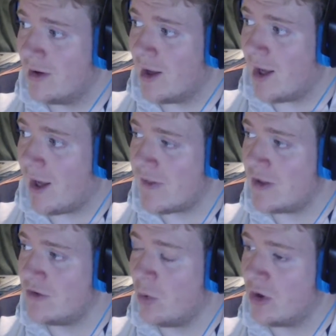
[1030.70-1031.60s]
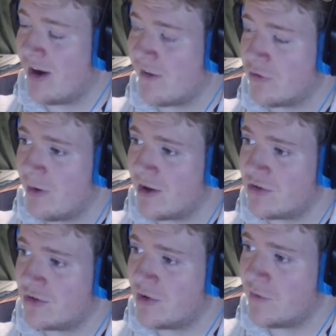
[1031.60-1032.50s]
And then what you have to ask
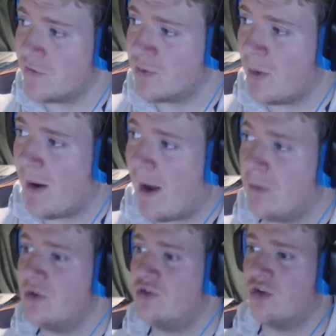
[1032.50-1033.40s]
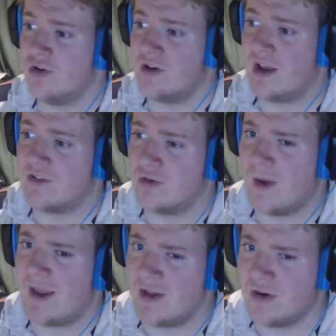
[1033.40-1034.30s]
yourself as well, how did John get to
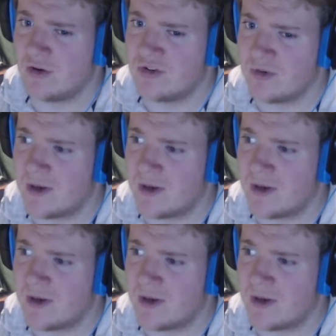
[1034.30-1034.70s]
where he got to,